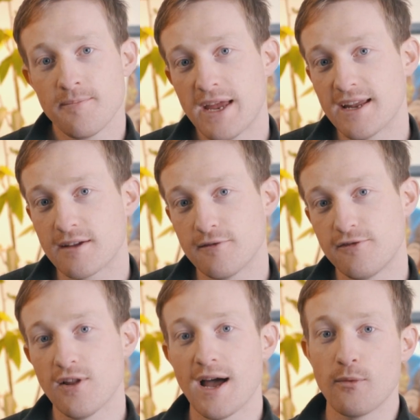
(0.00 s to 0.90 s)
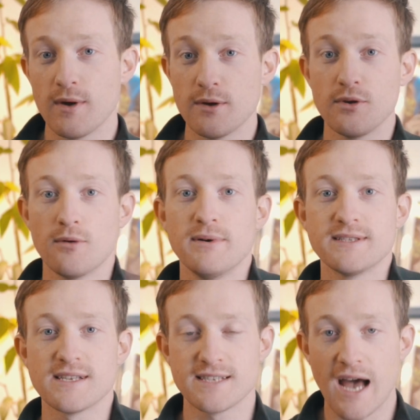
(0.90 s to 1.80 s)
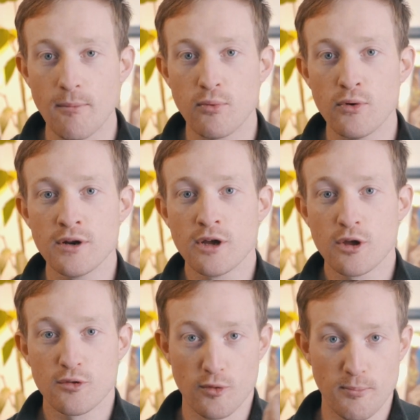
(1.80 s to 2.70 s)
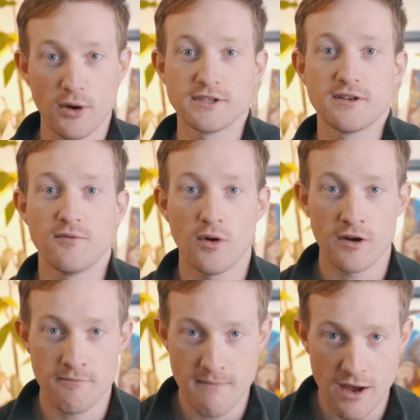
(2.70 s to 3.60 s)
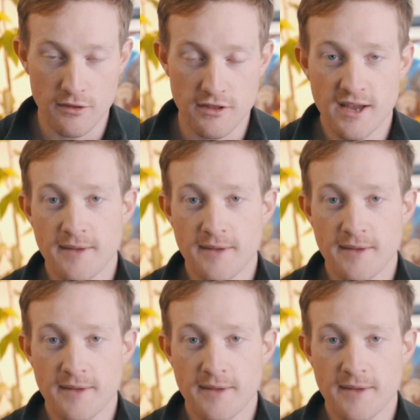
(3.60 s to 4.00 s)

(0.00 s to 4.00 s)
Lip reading: and it can flywheel your business upward through positive word of mouth.